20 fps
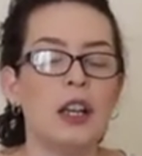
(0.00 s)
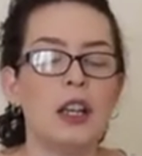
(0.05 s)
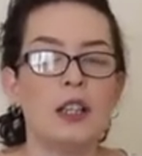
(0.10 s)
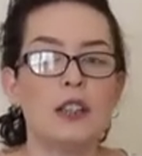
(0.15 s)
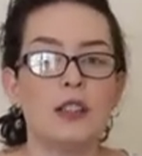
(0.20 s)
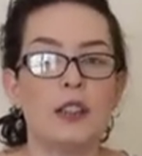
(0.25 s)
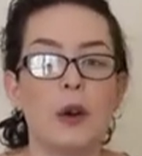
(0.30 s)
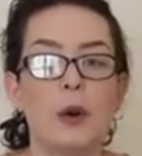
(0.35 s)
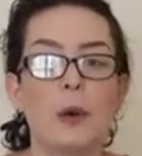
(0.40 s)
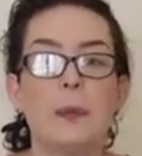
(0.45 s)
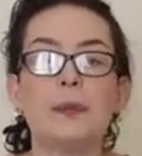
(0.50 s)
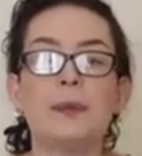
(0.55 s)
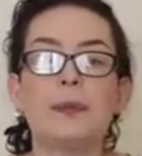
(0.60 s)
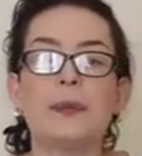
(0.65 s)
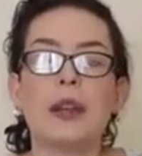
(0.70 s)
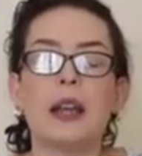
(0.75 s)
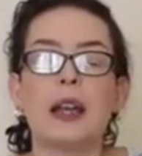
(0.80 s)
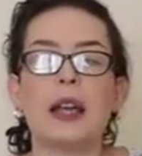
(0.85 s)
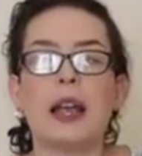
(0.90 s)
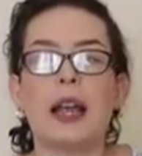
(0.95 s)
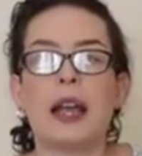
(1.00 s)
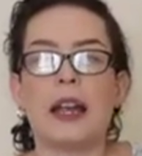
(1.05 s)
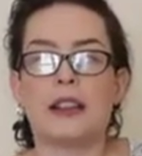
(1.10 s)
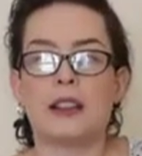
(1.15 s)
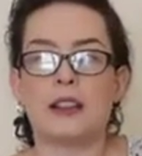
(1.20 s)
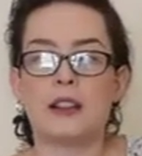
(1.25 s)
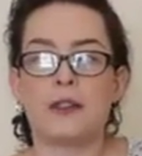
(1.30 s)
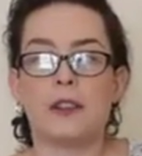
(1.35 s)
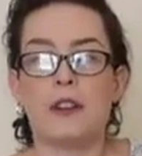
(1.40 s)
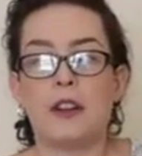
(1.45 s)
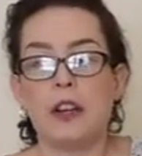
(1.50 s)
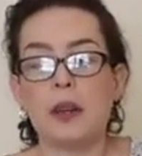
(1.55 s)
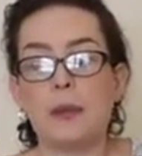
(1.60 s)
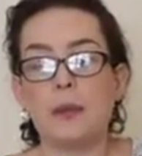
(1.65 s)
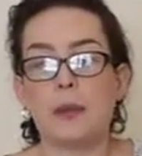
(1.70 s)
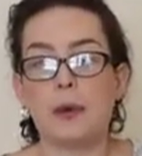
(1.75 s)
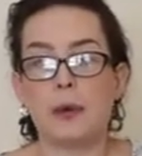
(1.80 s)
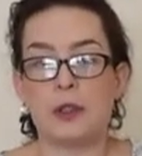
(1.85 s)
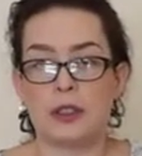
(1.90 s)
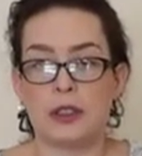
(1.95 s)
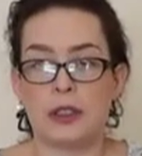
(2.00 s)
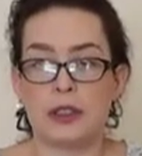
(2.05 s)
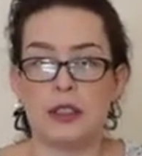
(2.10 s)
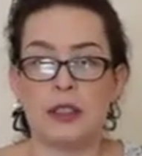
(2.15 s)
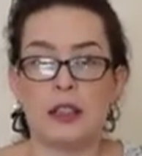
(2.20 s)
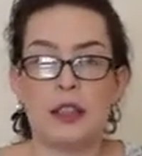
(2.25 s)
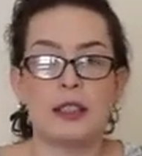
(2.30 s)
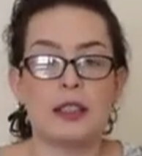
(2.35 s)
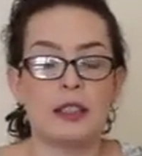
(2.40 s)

So it is very important,